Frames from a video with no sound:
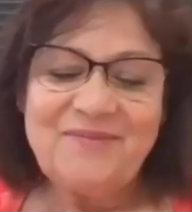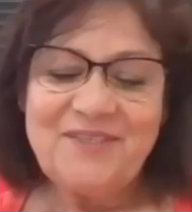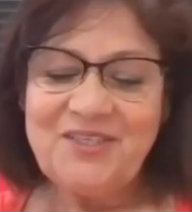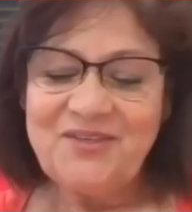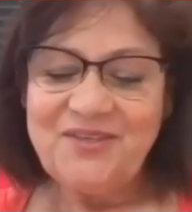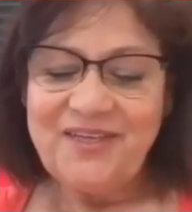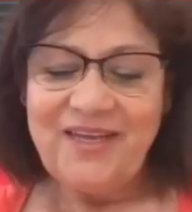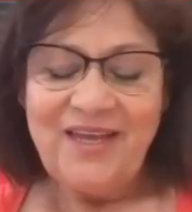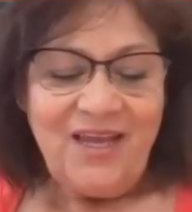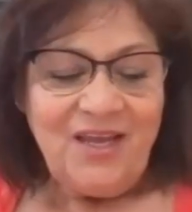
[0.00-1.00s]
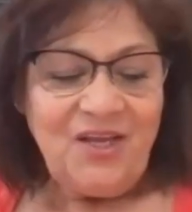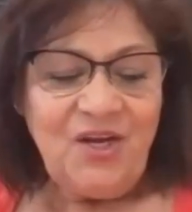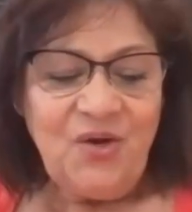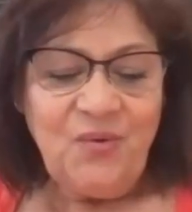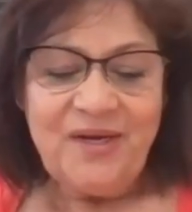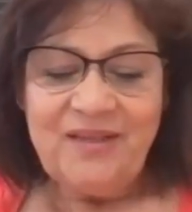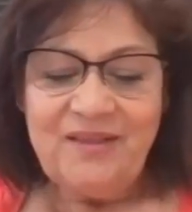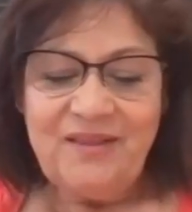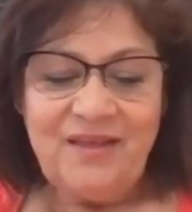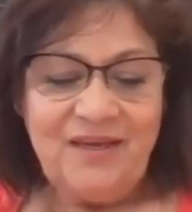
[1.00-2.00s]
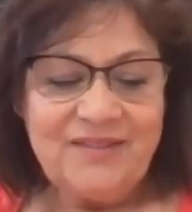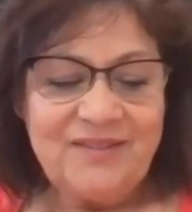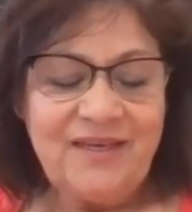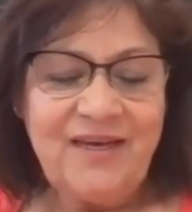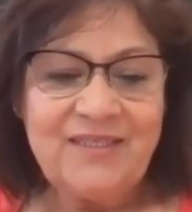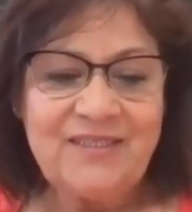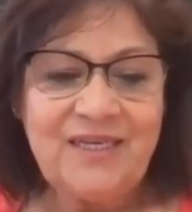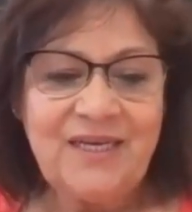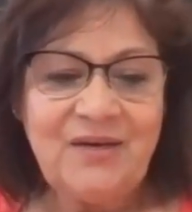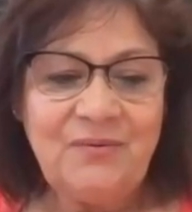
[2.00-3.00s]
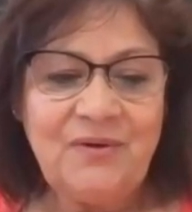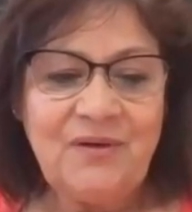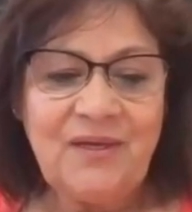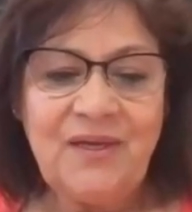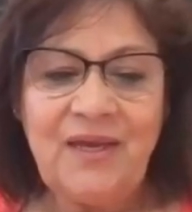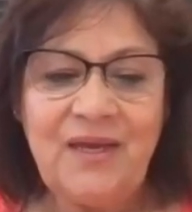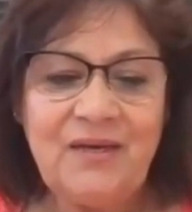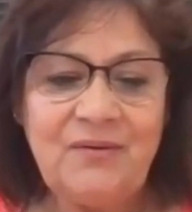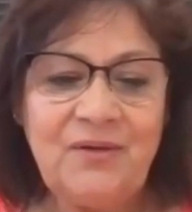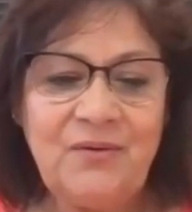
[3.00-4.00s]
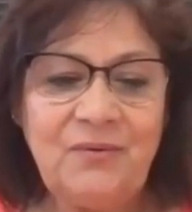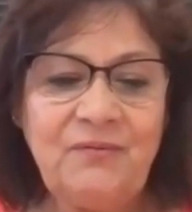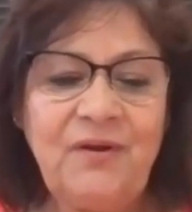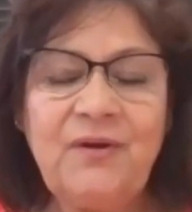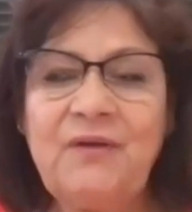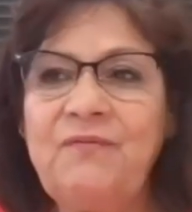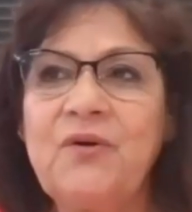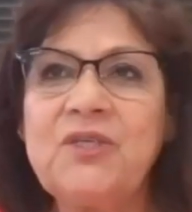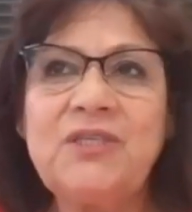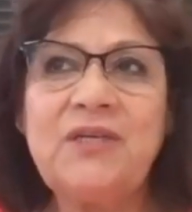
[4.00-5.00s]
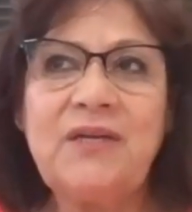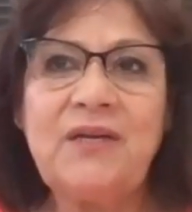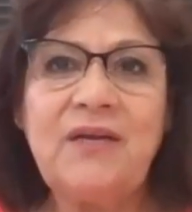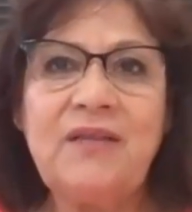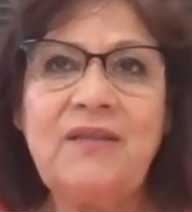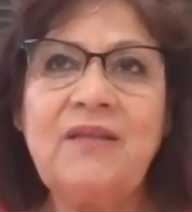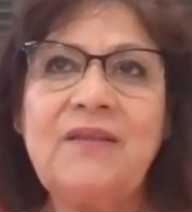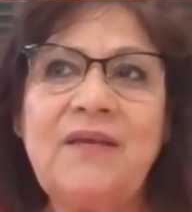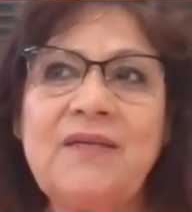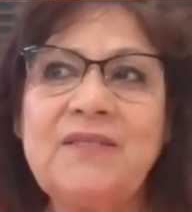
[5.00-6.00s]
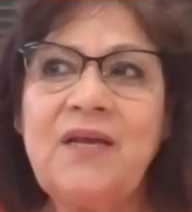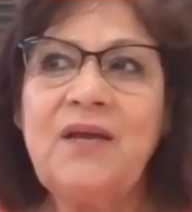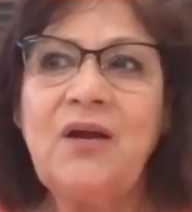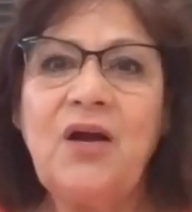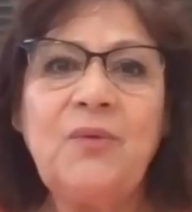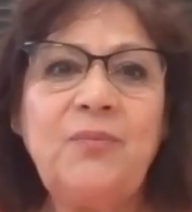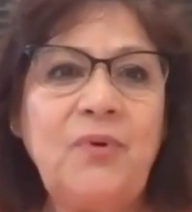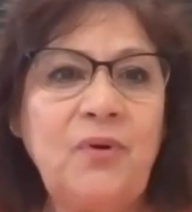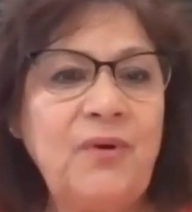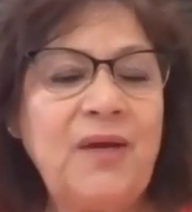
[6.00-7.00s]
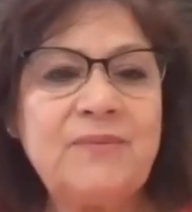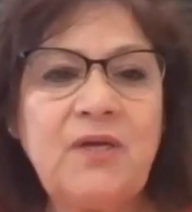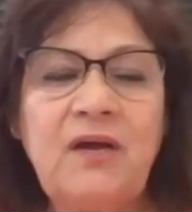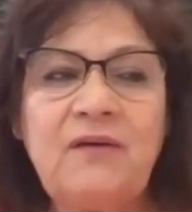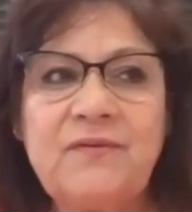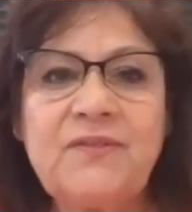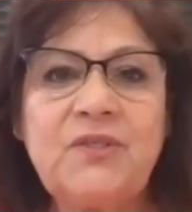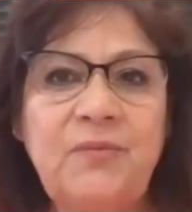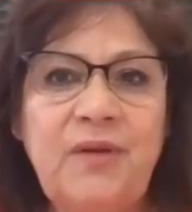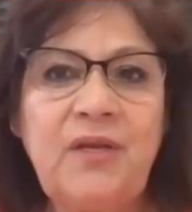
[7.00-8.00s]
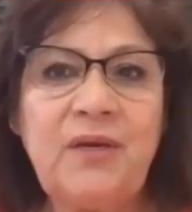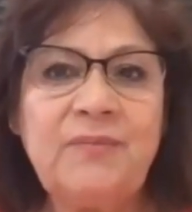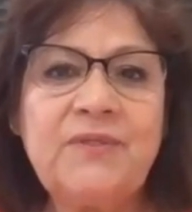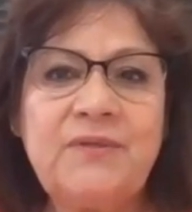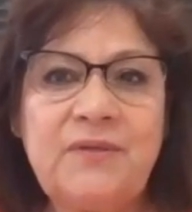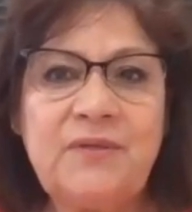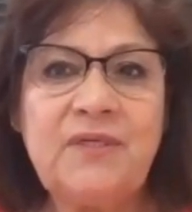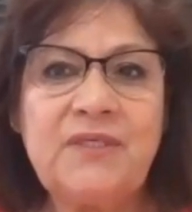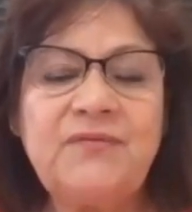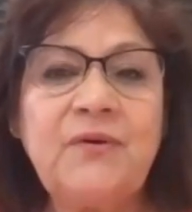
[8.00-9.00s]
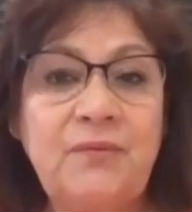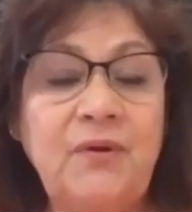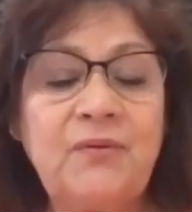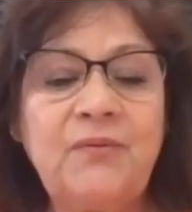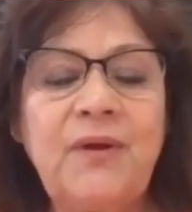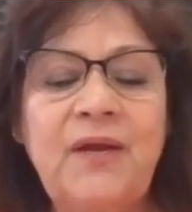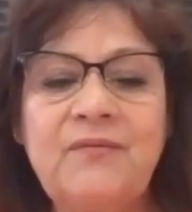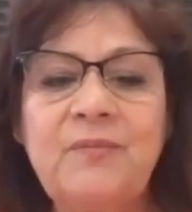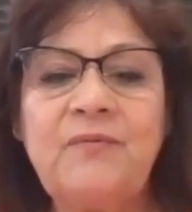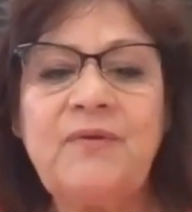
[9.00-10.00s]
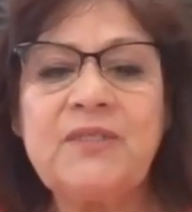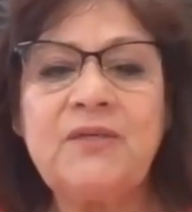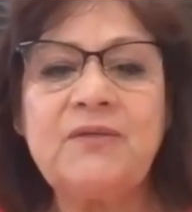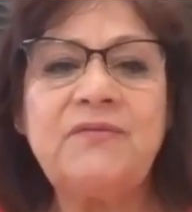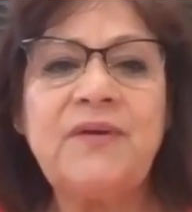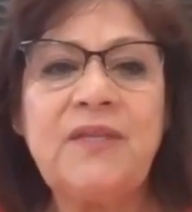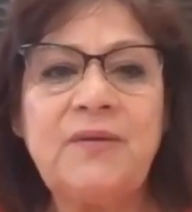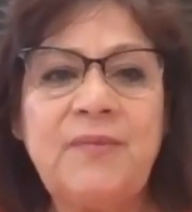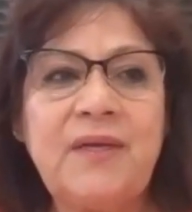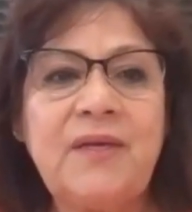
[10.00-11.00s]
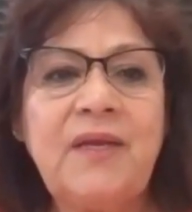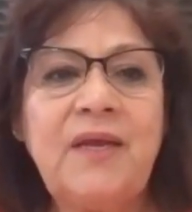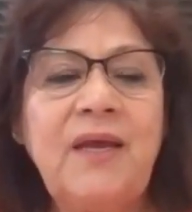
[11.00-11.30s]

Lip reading: Absolutely. One of the things that we're very fortunate, and I think that our programs offer so many opportunities for growth, right, for professional development.